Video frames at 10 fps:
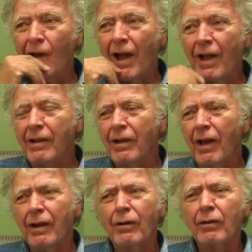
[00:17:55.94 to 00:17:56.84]

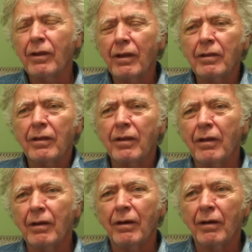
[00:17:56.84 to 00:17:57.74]
I don't get the
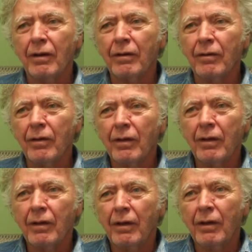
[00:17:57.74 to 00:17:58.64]

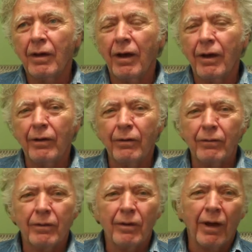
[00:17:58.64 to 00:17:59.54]

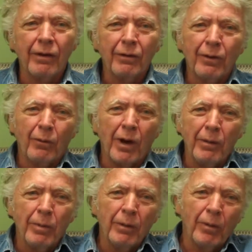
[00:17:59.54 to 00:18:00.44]
I don't know why
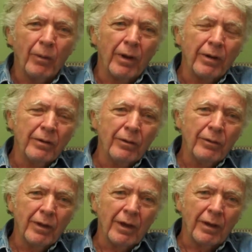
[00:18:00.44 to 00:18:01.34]
people want to do
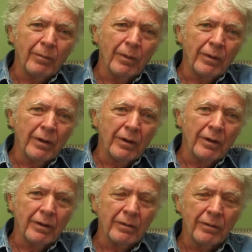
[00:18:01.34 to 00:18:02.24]
that, but
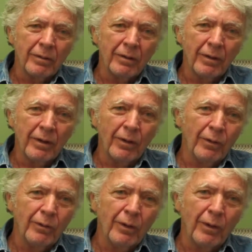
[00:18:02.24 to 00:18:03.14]

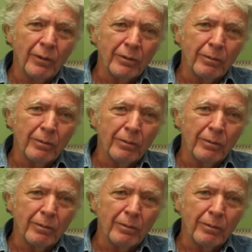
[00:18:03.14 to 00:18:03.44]
who knows?